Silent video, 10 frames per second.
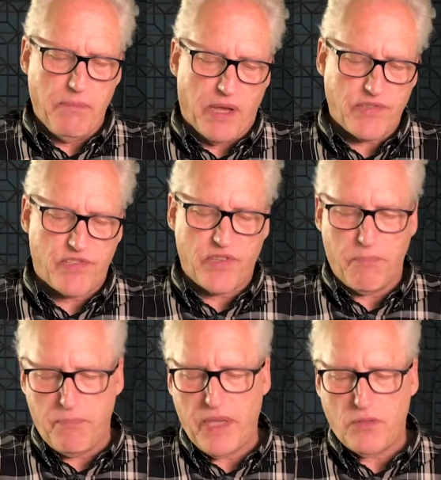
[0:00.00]
must
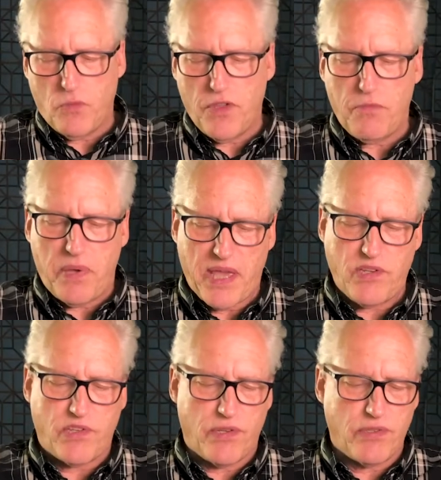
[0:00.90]
submit with
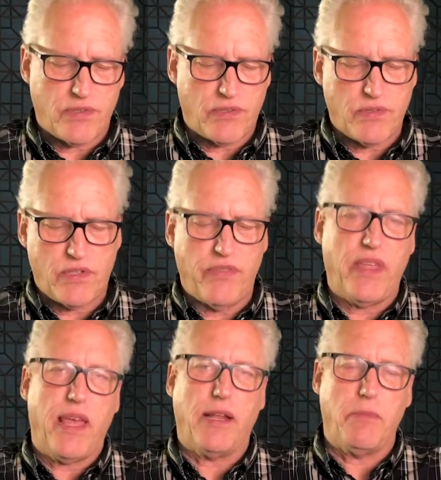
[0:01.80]
patience to
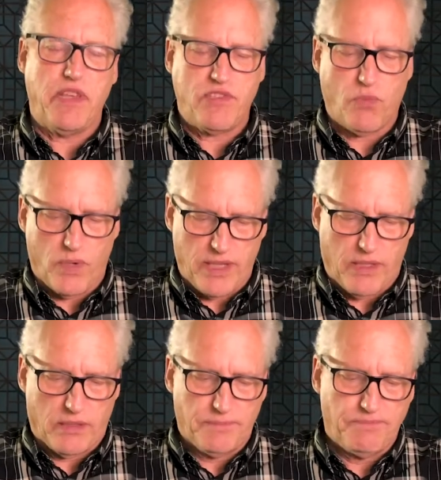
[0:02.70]
the enemy's
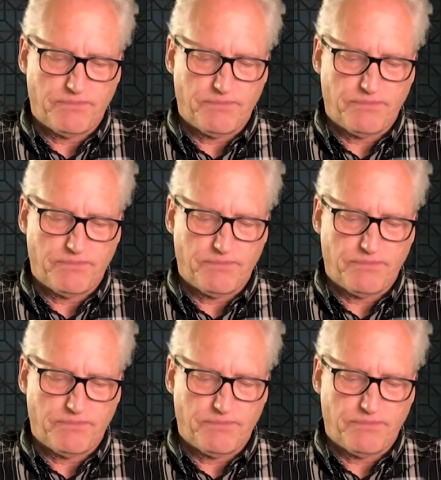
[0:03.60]
will.